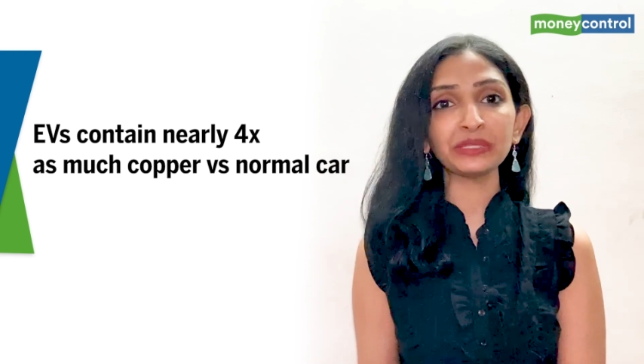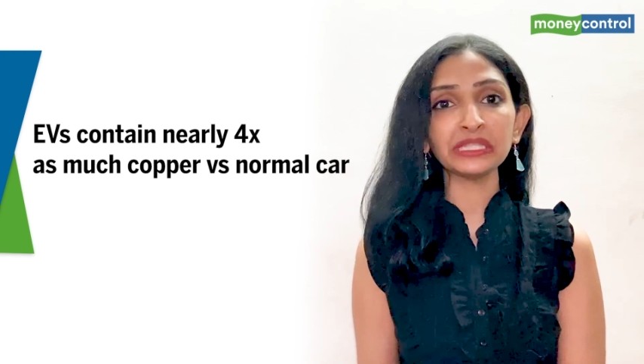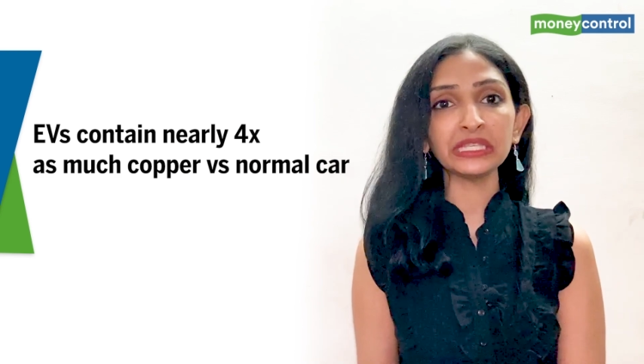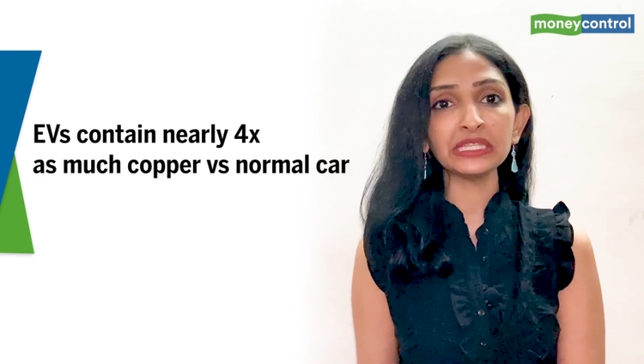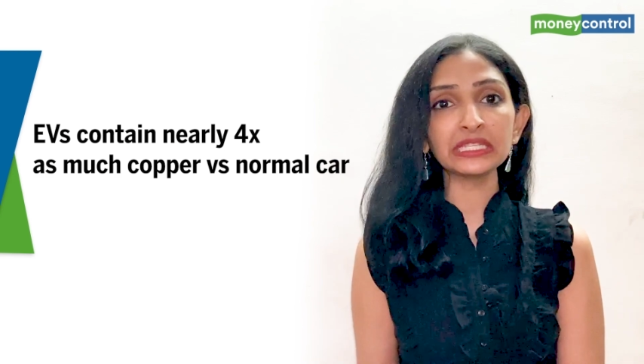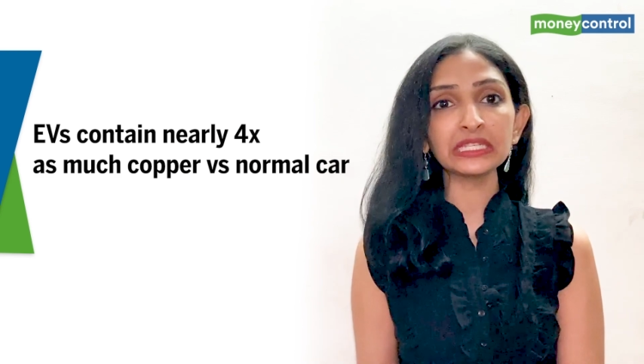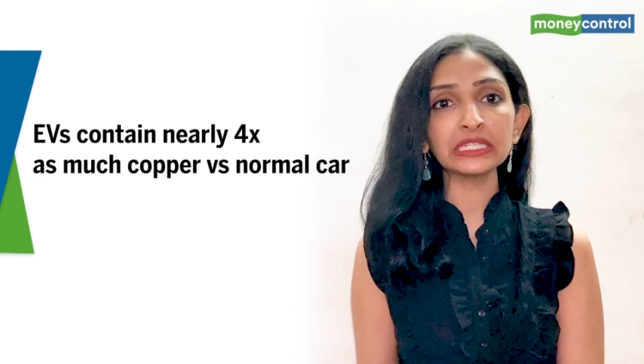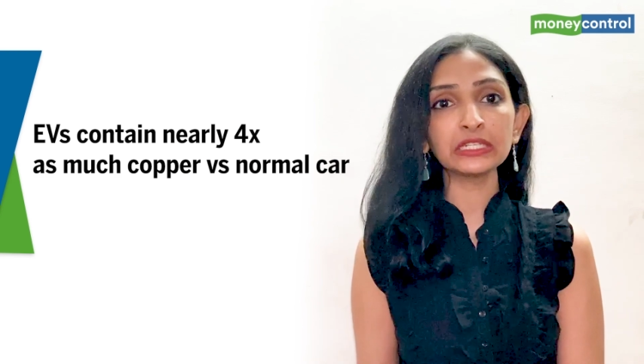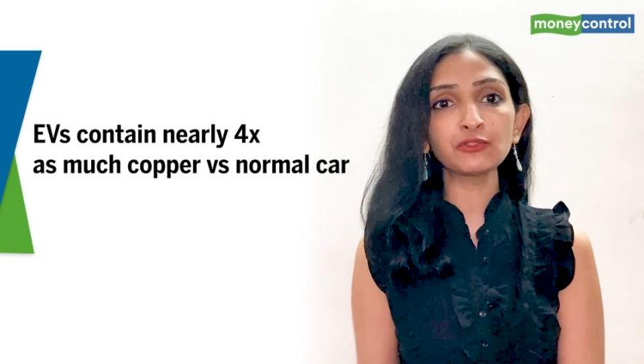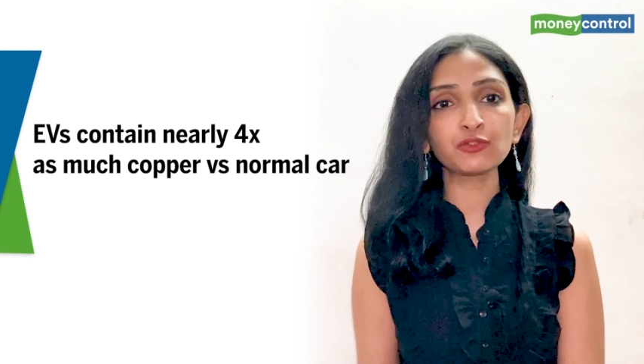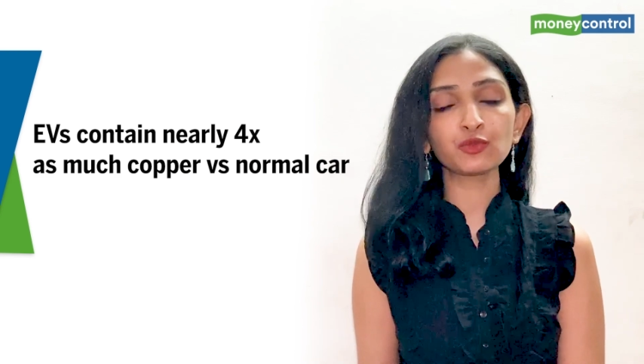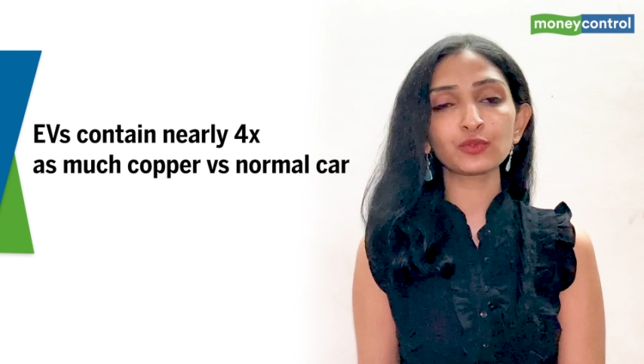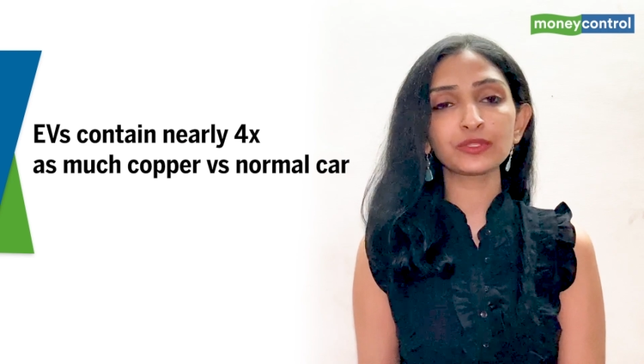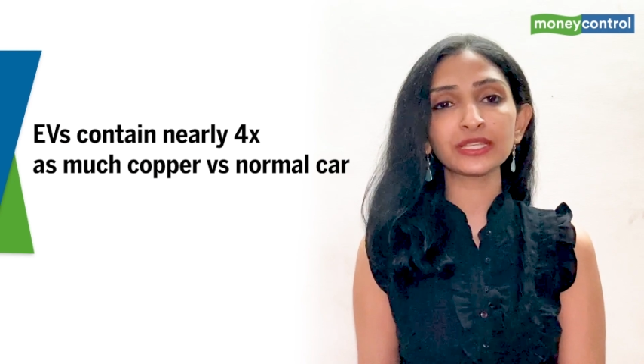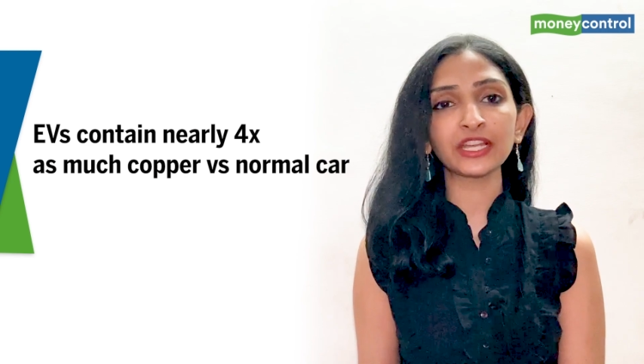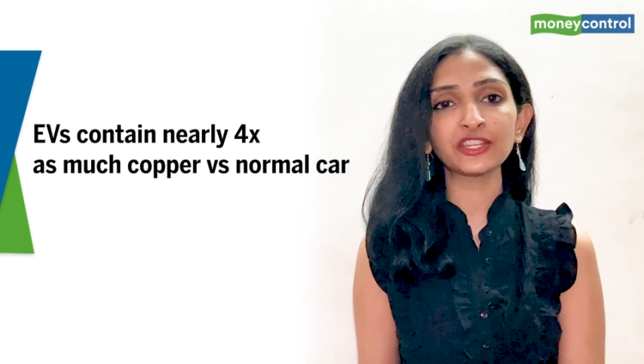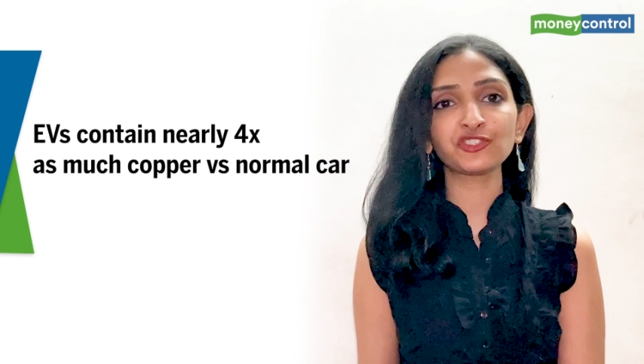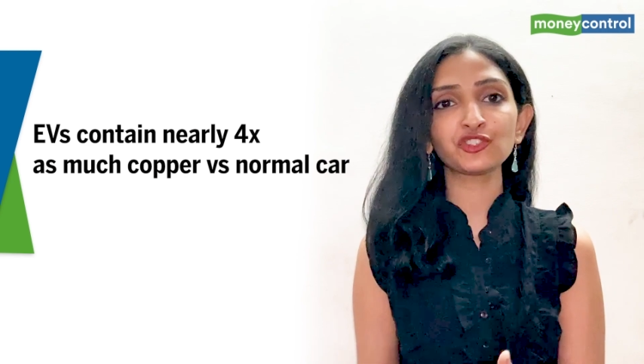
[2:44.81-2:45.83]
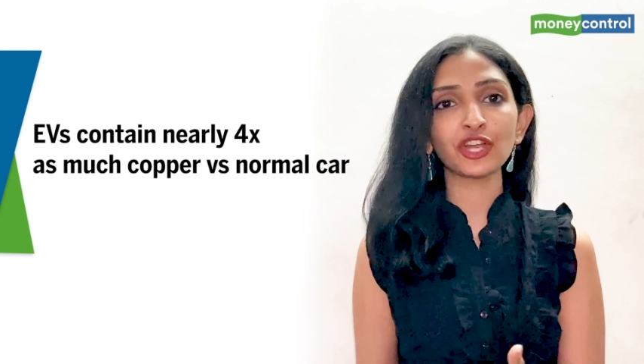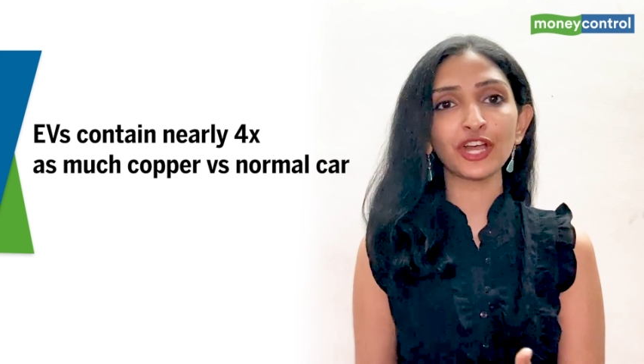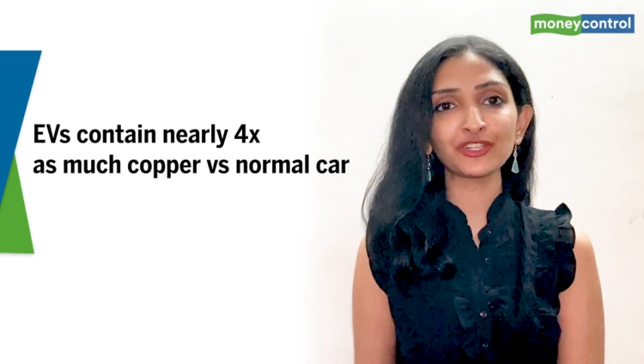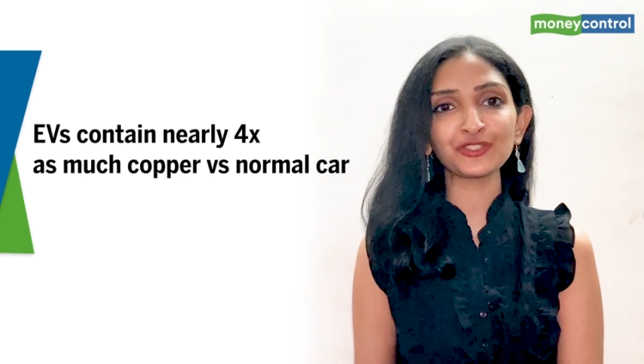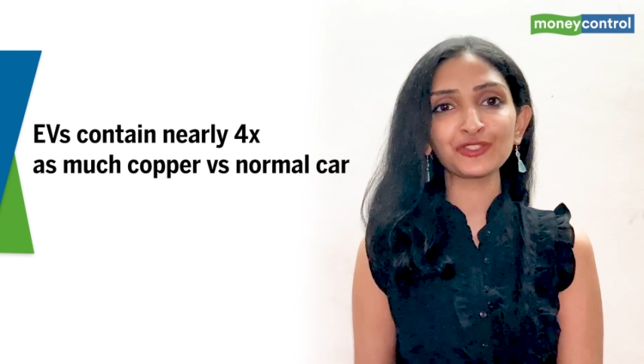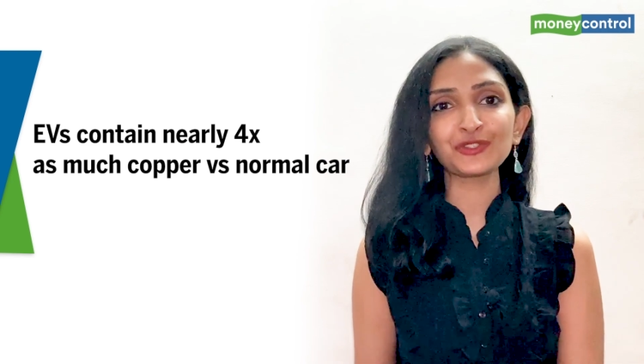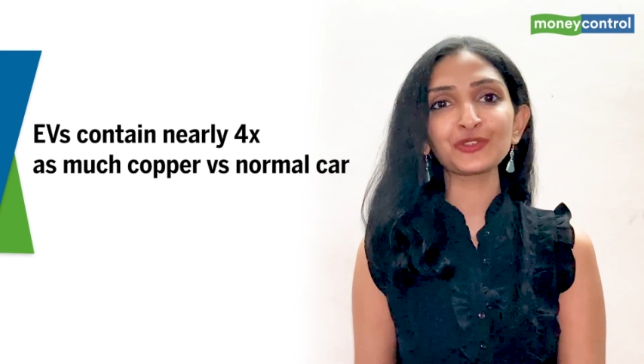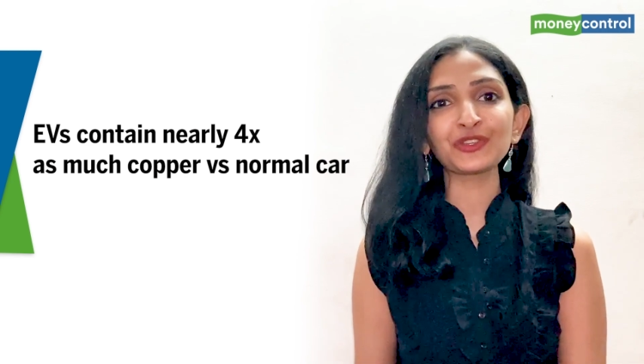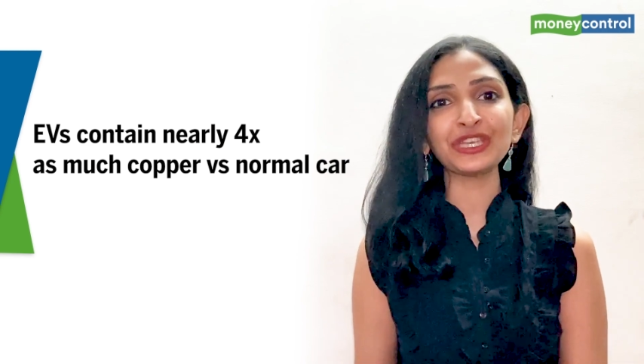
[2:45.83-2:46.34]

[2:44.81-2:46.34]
be needed in roadside charges